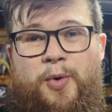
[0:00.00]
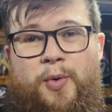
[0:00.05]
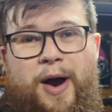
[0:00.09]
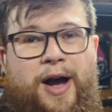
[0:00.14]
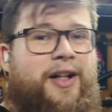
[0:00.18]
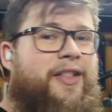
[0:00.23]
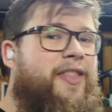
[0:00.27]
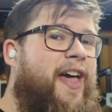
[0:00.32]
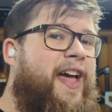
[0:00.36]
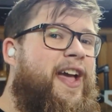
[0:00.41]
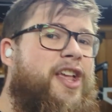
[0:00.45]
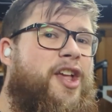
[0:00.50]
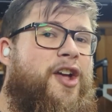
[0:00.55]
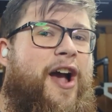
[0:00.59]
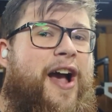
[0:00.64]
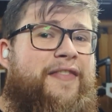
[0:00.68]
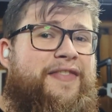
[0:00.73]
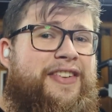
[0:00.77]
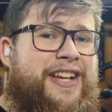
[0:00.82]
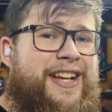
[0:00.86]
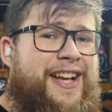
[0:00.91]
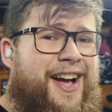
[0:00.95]
Well, there you
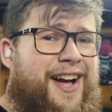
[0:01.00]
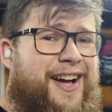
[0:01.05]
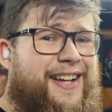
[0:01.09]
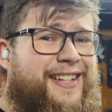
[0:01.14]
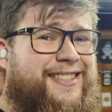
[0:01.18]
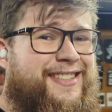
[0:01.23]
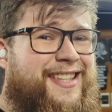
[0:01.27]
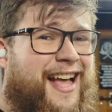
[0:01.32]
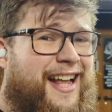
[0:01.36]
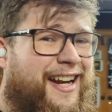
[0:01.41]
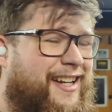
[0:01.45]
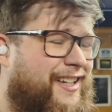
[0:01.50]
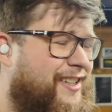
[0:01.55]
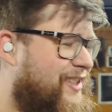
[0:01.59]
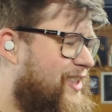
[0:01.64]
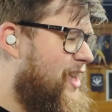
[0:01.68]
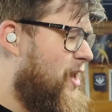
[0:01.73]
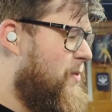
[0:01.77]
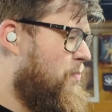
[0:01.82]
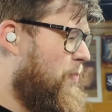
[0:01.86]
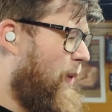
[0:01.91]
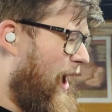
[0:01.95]
have it, guys. That is
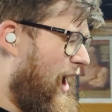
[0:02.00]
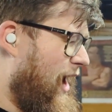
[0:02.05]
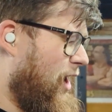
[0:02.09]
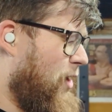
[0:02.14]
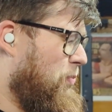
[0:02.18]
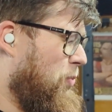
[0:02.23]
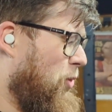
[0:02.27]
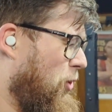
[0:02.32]
the back